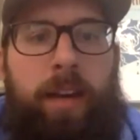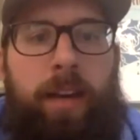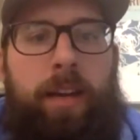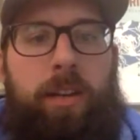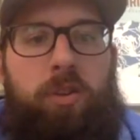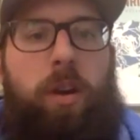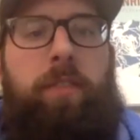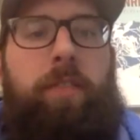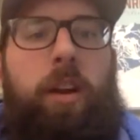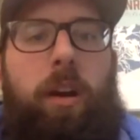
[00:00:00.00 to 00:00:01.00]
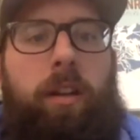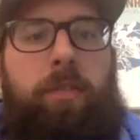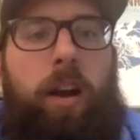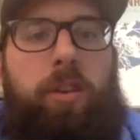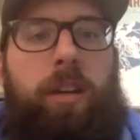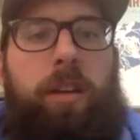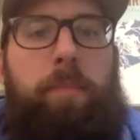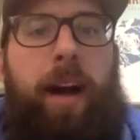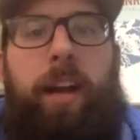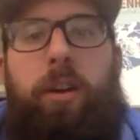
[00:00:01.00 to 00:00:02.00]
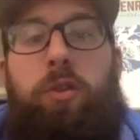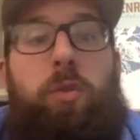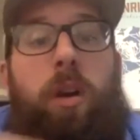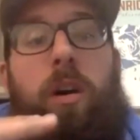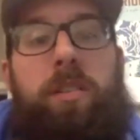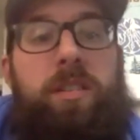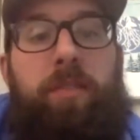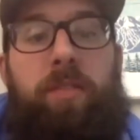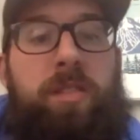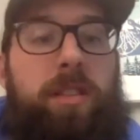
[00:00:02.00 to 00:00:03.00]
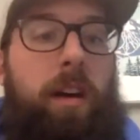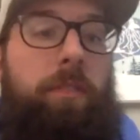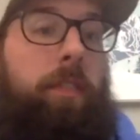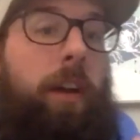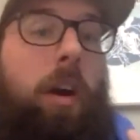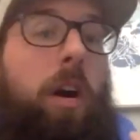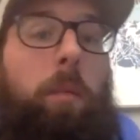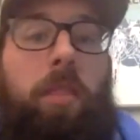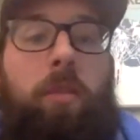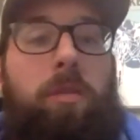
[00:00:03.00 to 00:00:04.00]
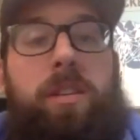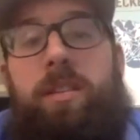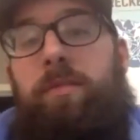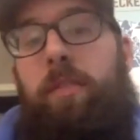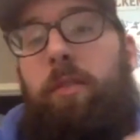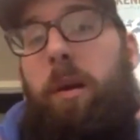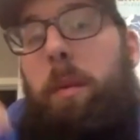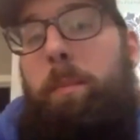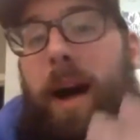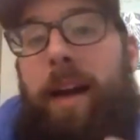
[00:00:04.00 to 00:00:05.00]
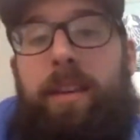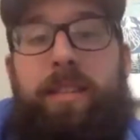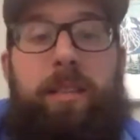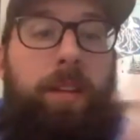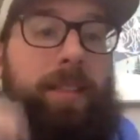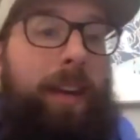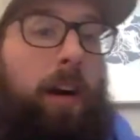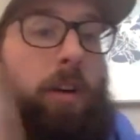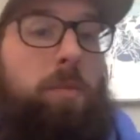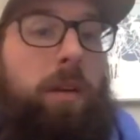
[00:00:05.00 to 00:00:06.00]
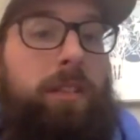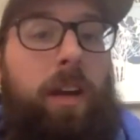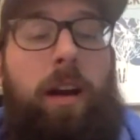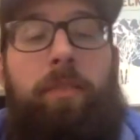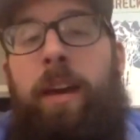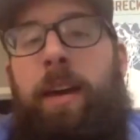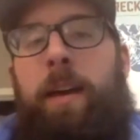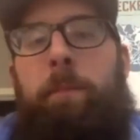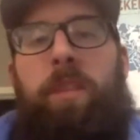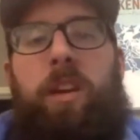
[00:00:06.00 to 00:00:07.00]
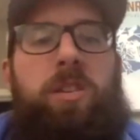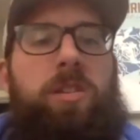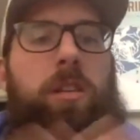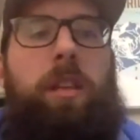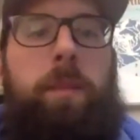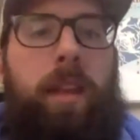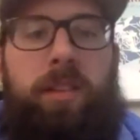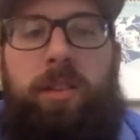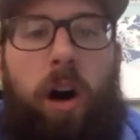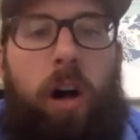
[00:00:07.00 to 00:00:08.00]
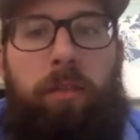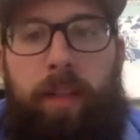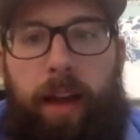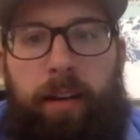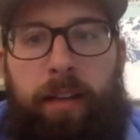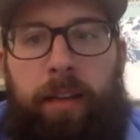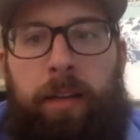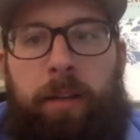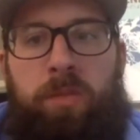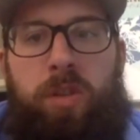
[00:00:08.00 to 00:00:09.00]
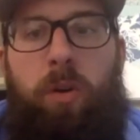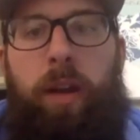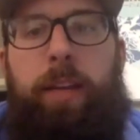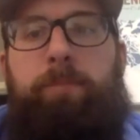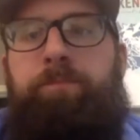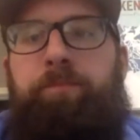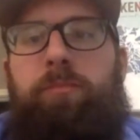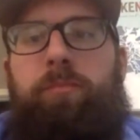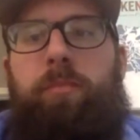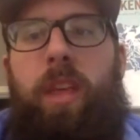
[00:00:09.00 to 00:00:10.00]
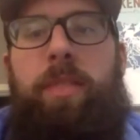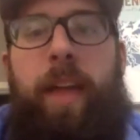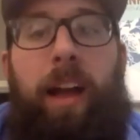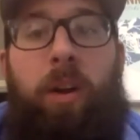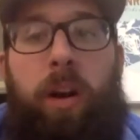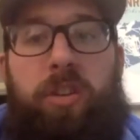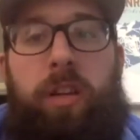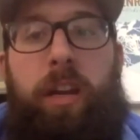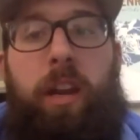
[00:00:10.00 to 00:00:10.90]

to try to figure out if they're actually going to buy it. You're doing all this different stuff. I'm like, oh, I'm going to throw this in for free. I'm going to buy this. I'm going to take $100 off. It just eliminates all of that. So again, that question in and of